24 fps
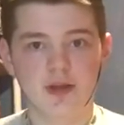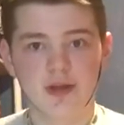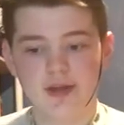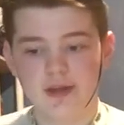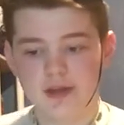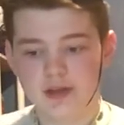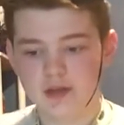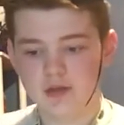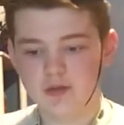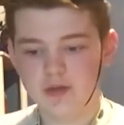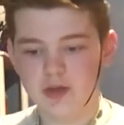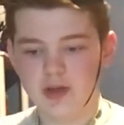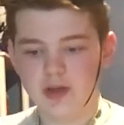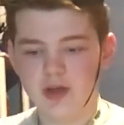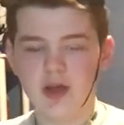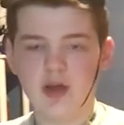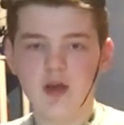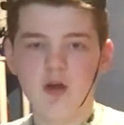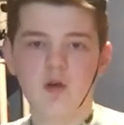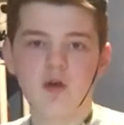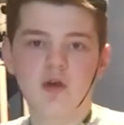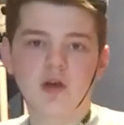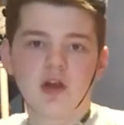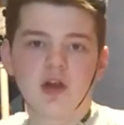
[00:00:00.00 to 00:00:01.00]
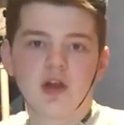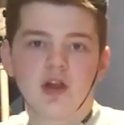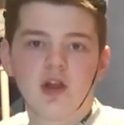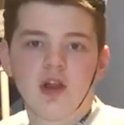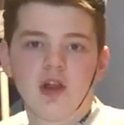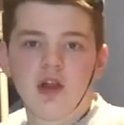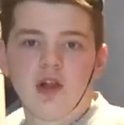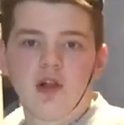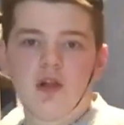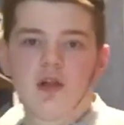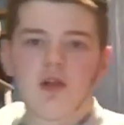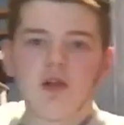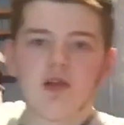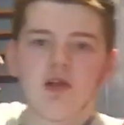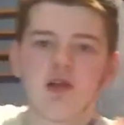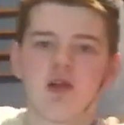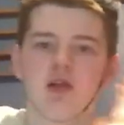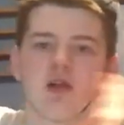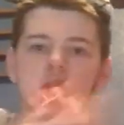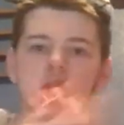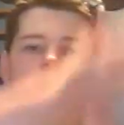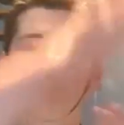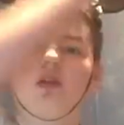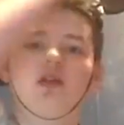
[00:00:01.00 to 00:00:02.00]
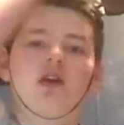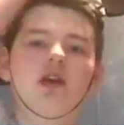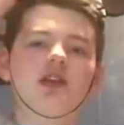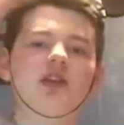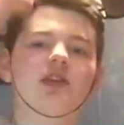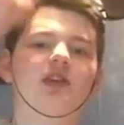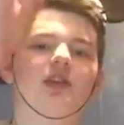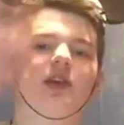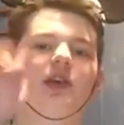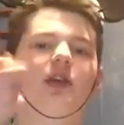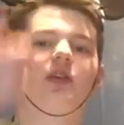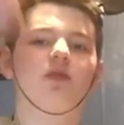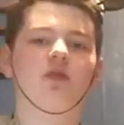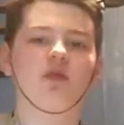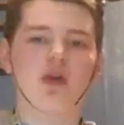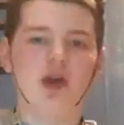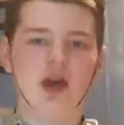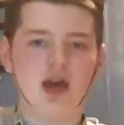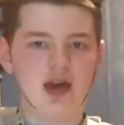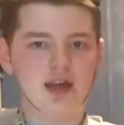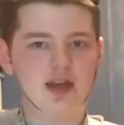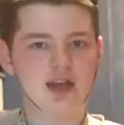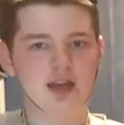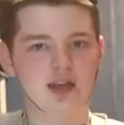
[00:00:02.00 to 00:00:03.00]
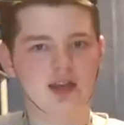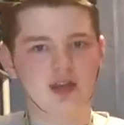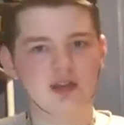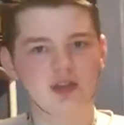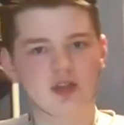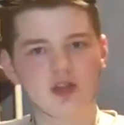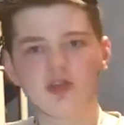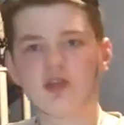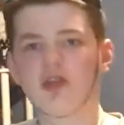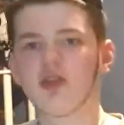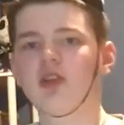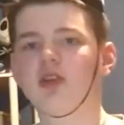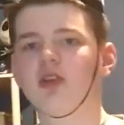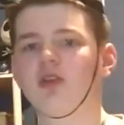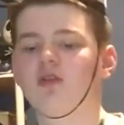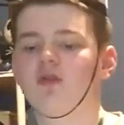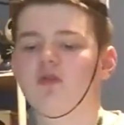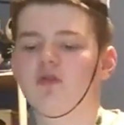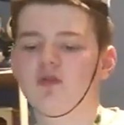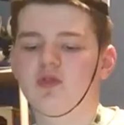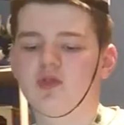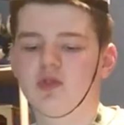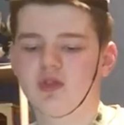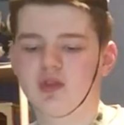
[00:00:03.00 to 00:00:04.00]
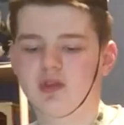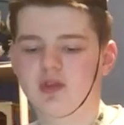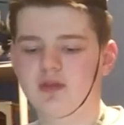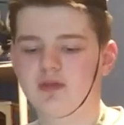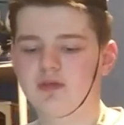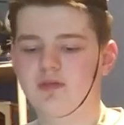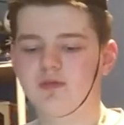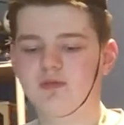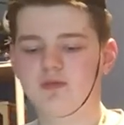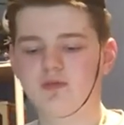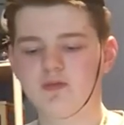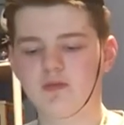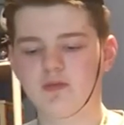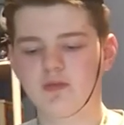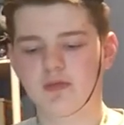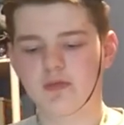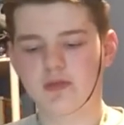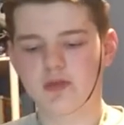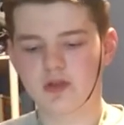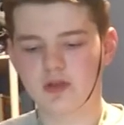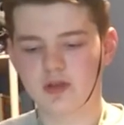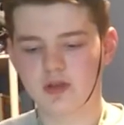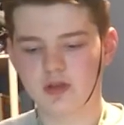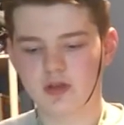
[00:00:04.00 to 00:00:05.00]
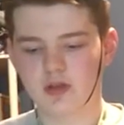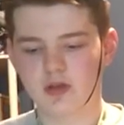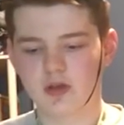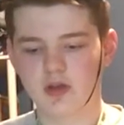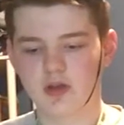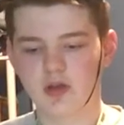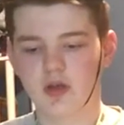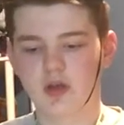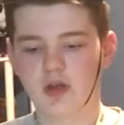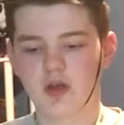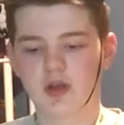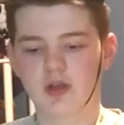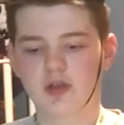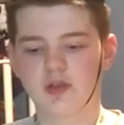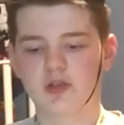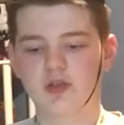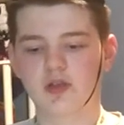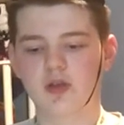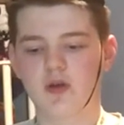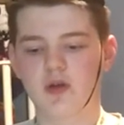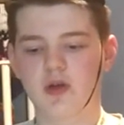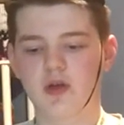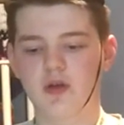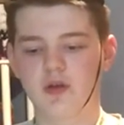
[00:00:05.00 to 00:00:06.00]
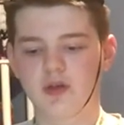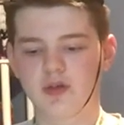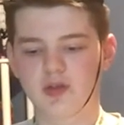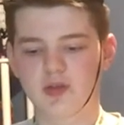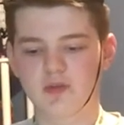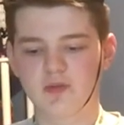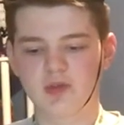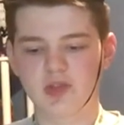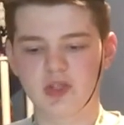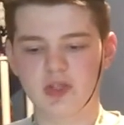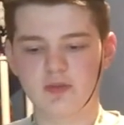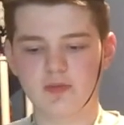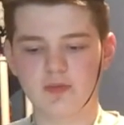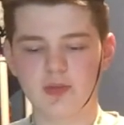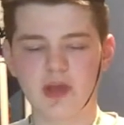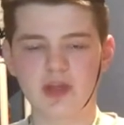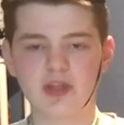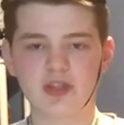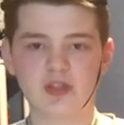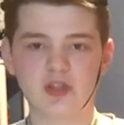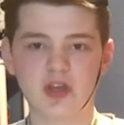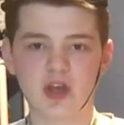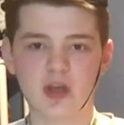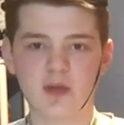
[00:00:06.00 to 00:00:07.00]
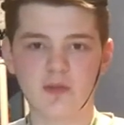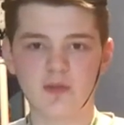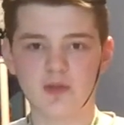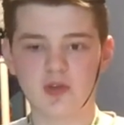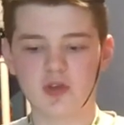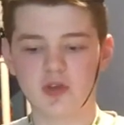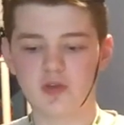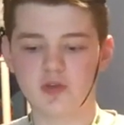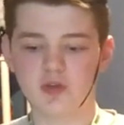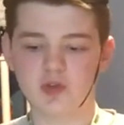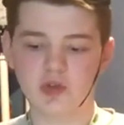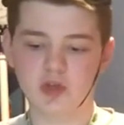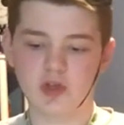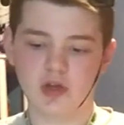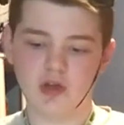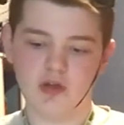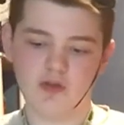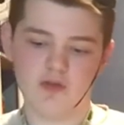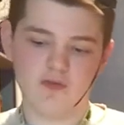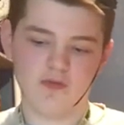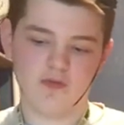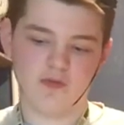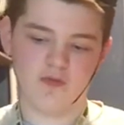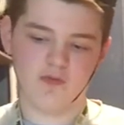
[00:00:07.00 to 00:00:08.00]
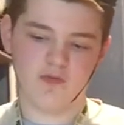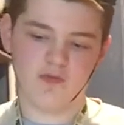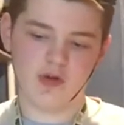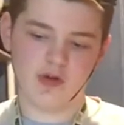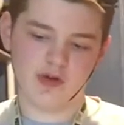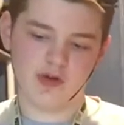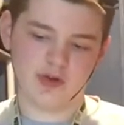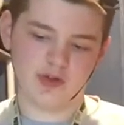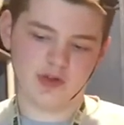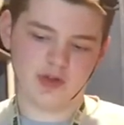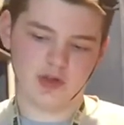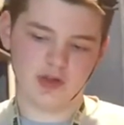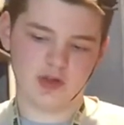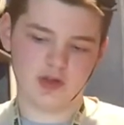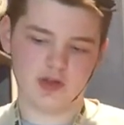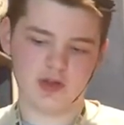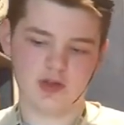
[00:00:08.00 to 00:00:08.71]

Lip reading: So anyhow, let's get right into the news. So here's some Space Jam 2 stuff first.